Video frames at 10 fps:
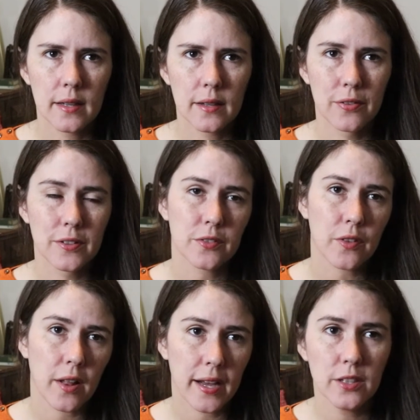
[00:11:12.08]
first of
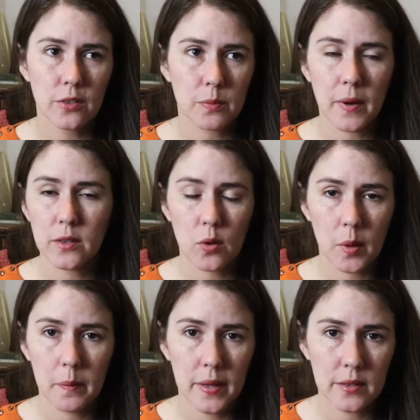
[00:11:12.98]
all, I used my
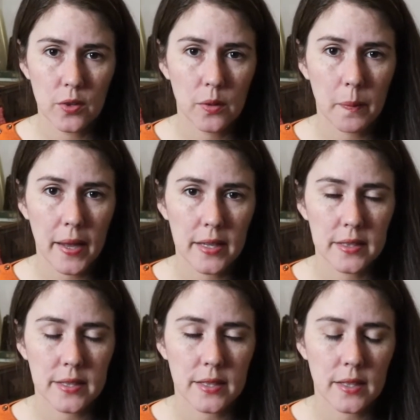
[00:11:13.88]
normal mint
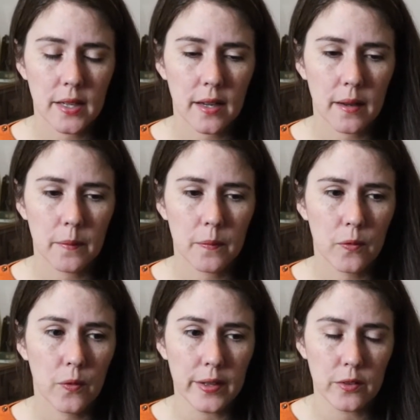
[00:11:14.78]
toothpaste
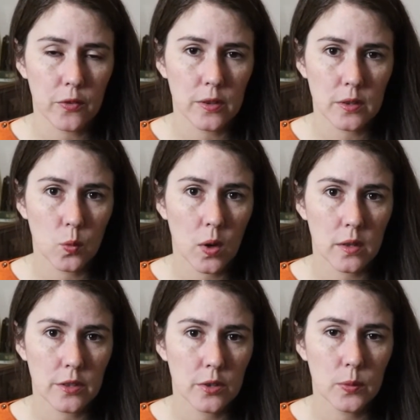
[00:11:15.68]
like the first 1
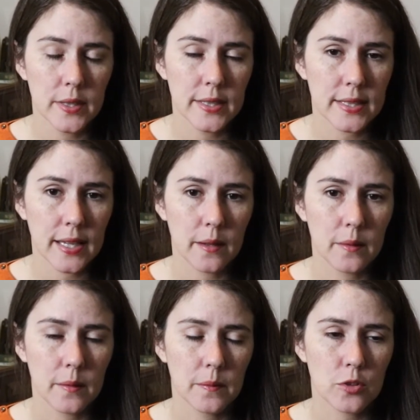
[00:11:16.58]
or 2 weeks,
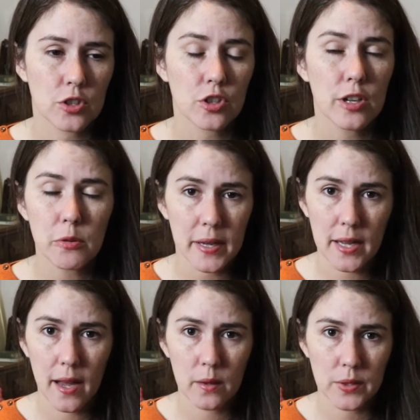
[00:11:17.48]
and just changing my
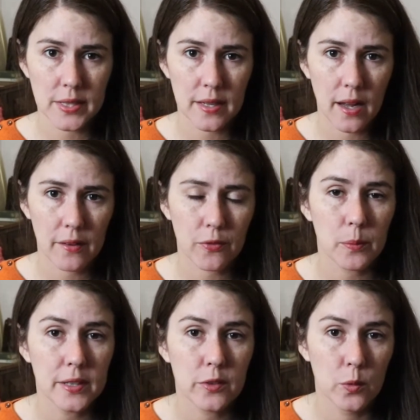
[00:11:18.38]
diet was enough for
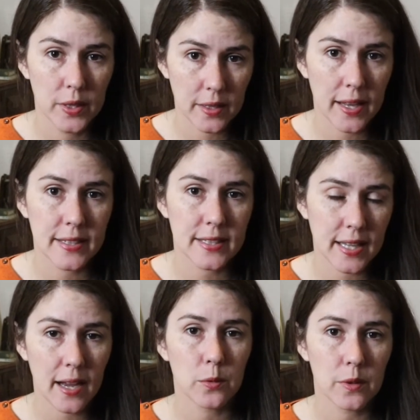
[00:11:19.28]
me to realize
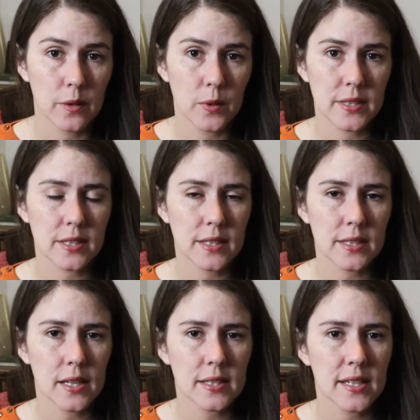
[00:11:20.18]
that I really was
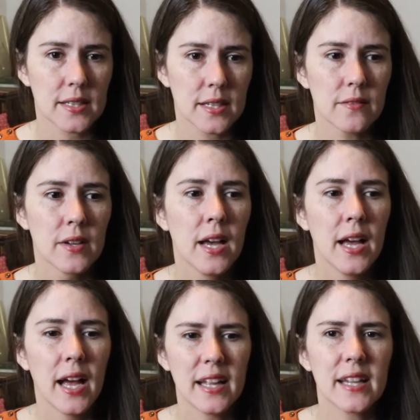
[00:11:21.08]
salicylate sensitive.
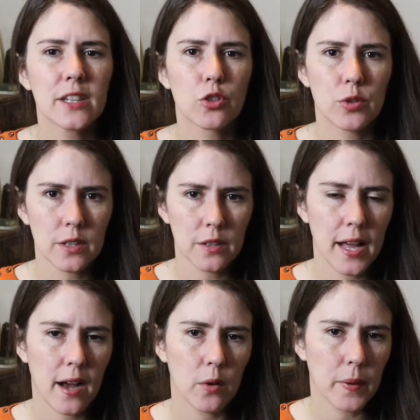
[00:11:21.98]
And then I trickled
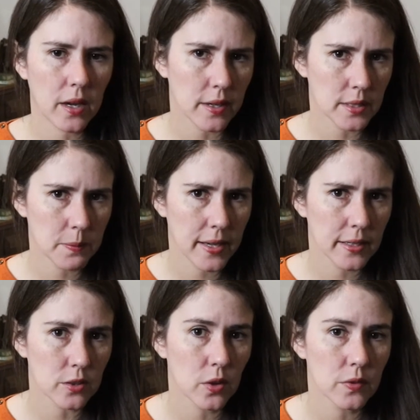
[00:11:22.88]
out my
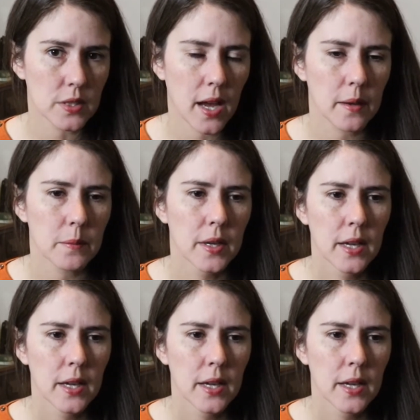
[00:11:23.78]
cosmetics over time,